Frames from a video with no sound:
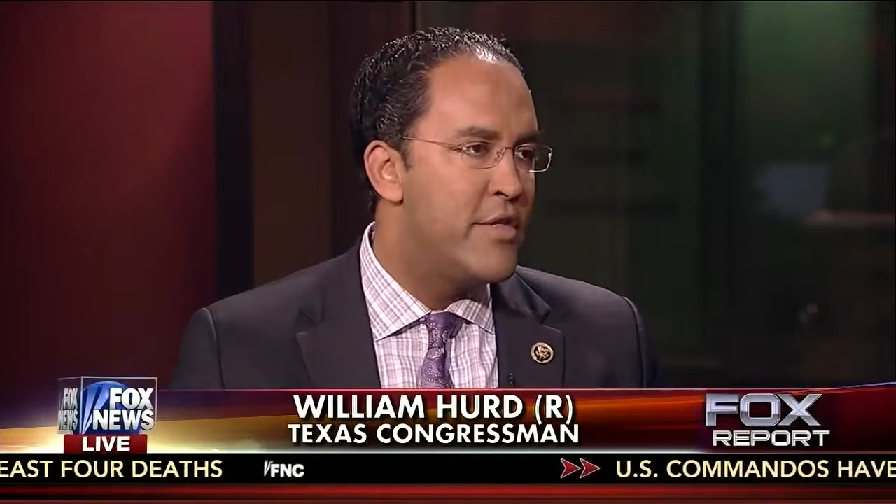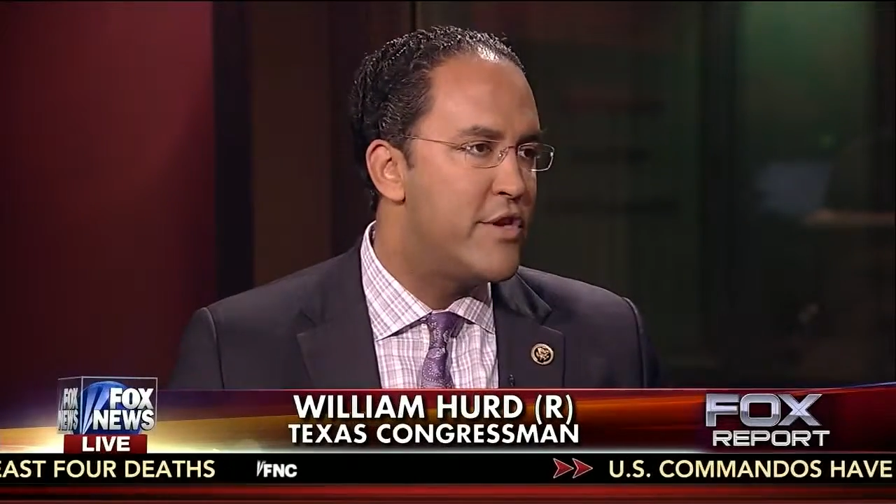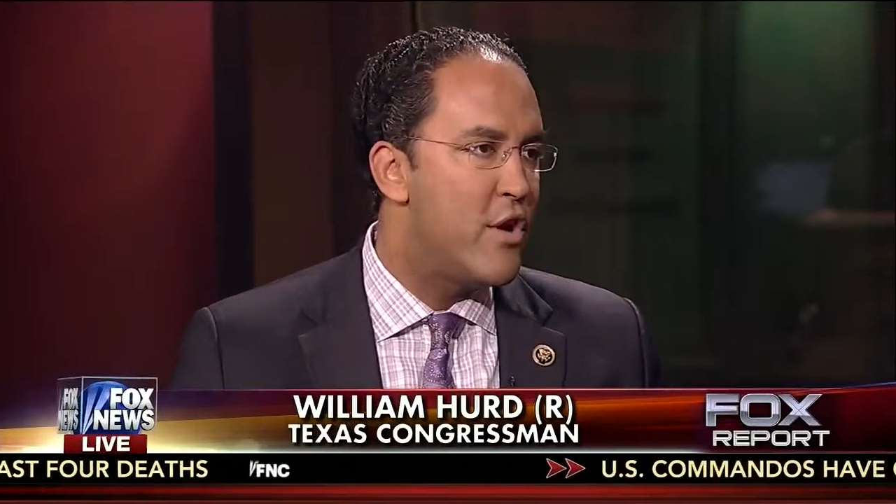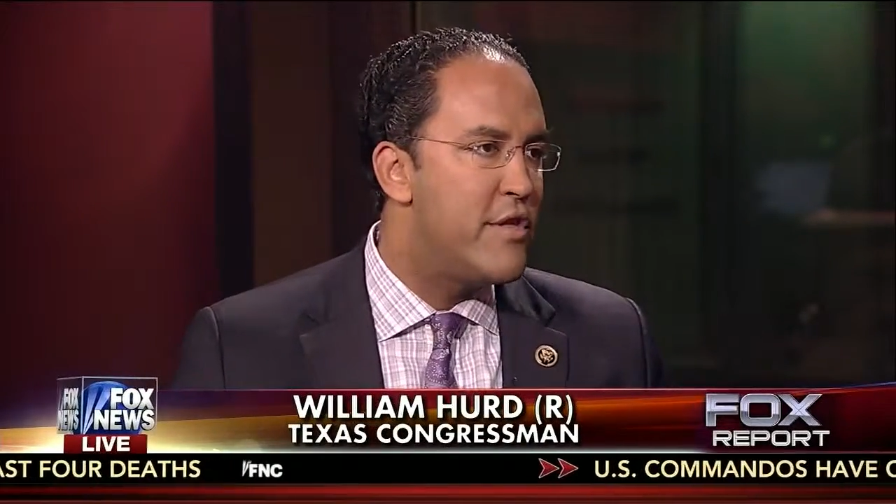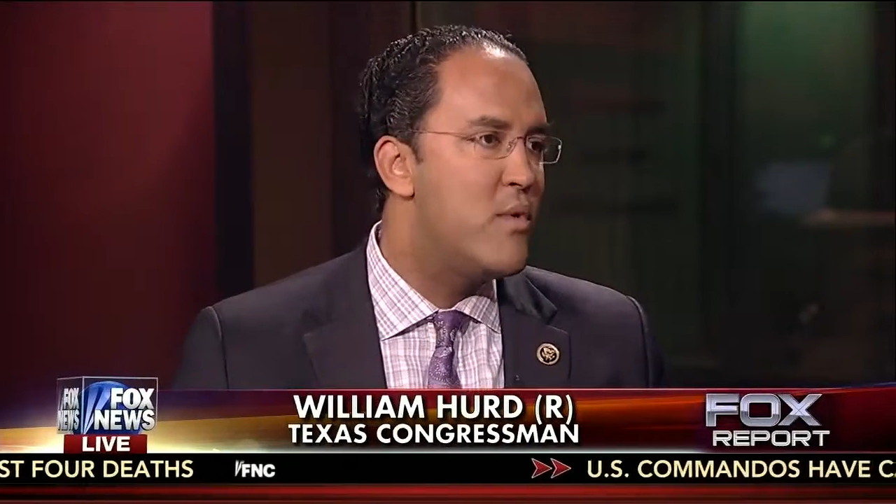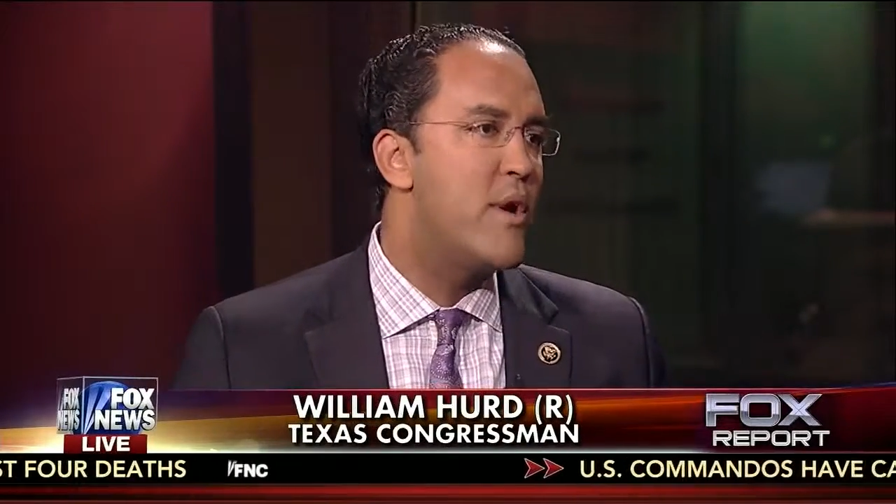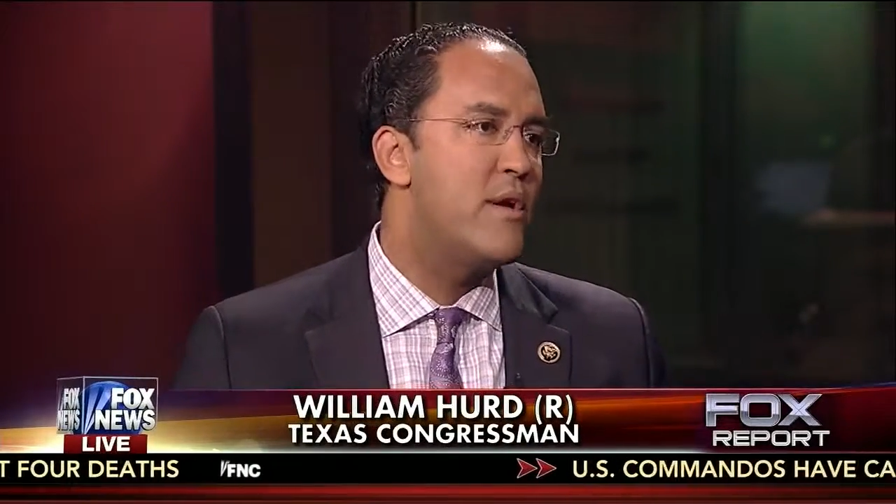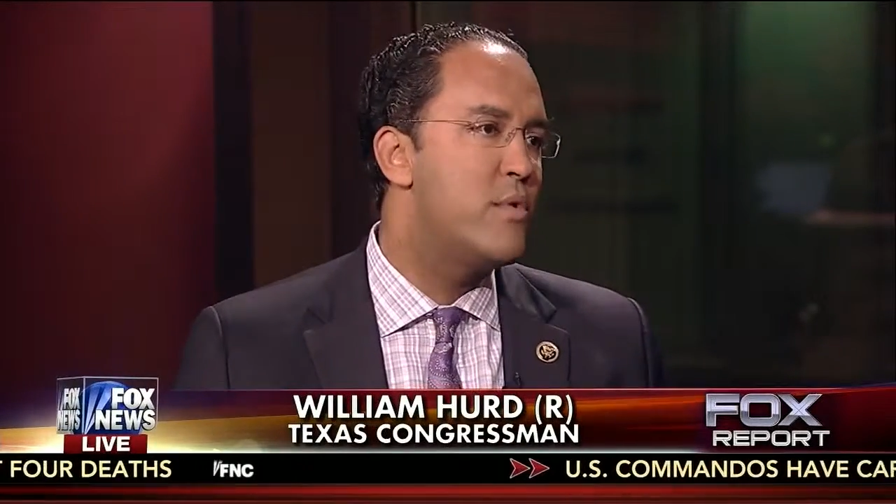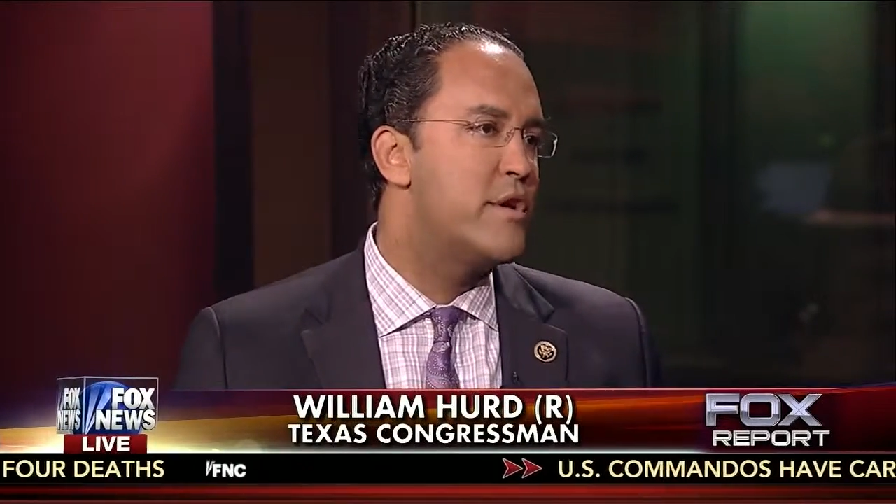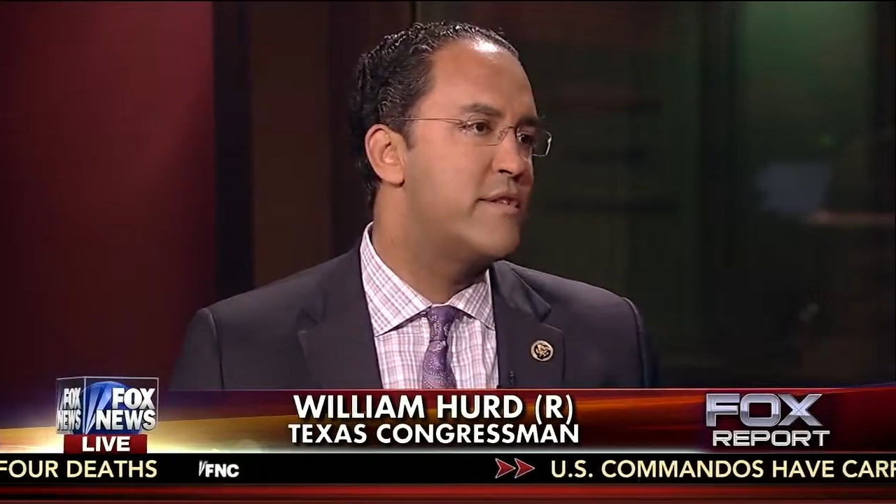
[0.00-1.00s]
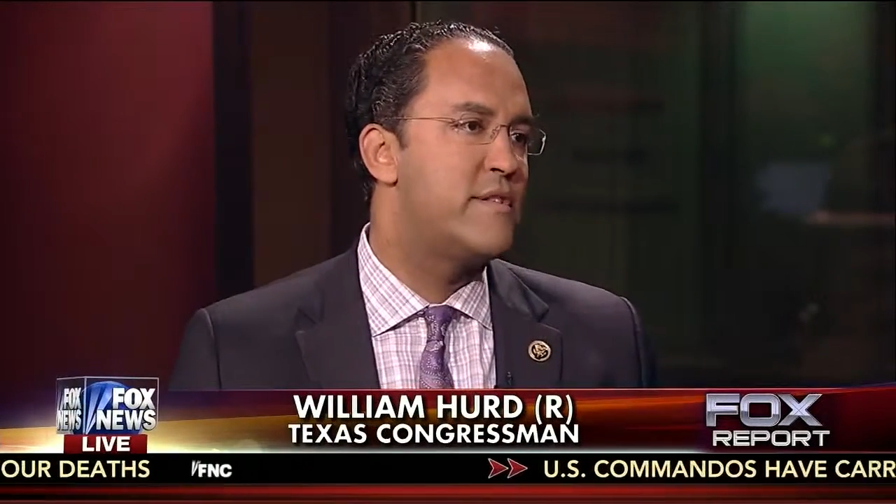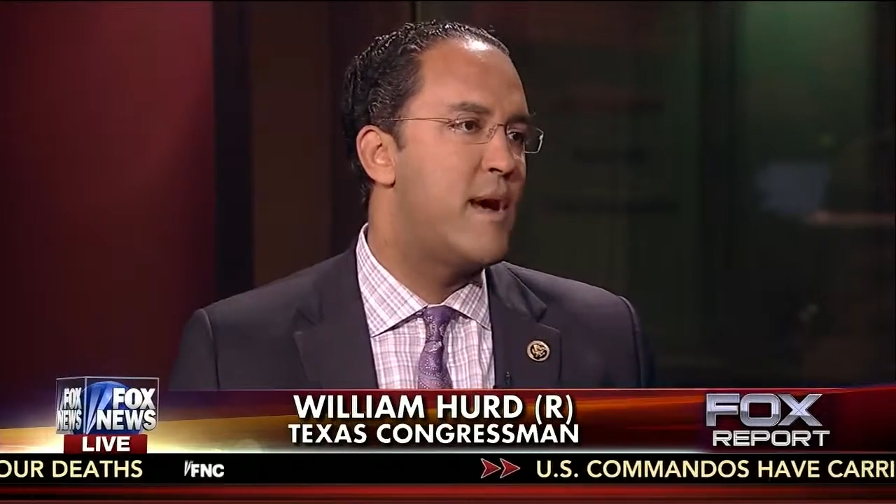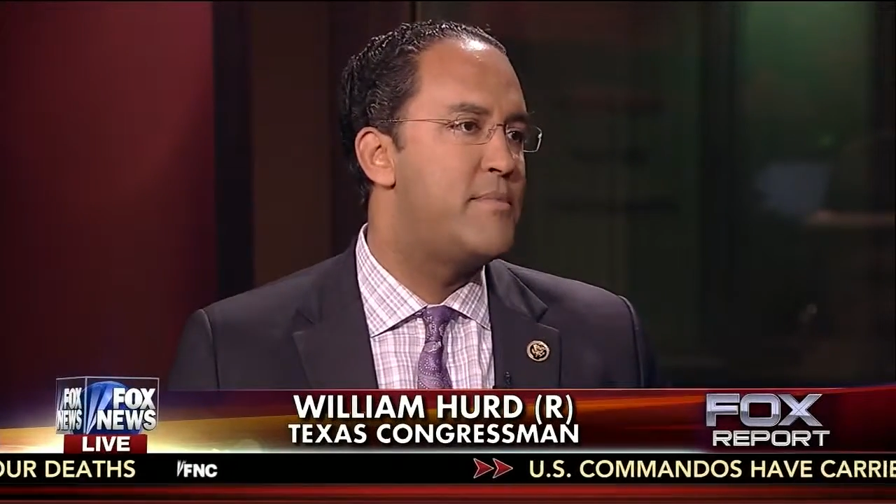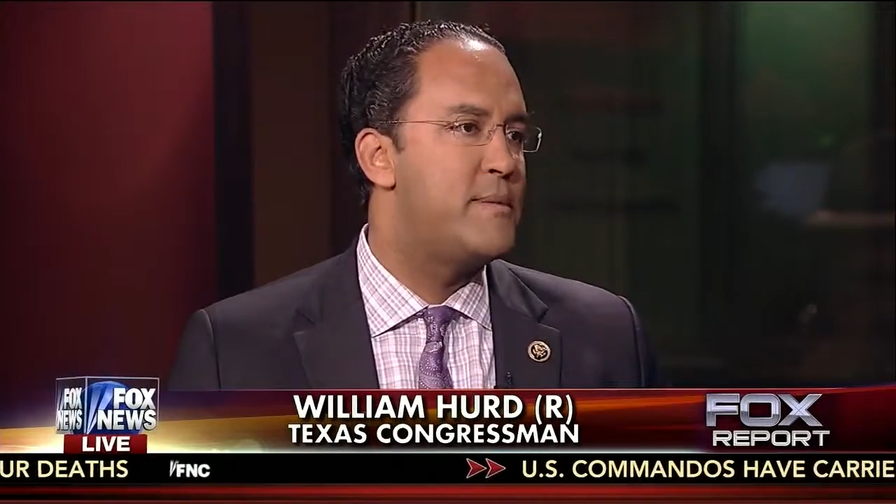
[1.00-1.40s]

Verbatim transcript: The only way we're going to stop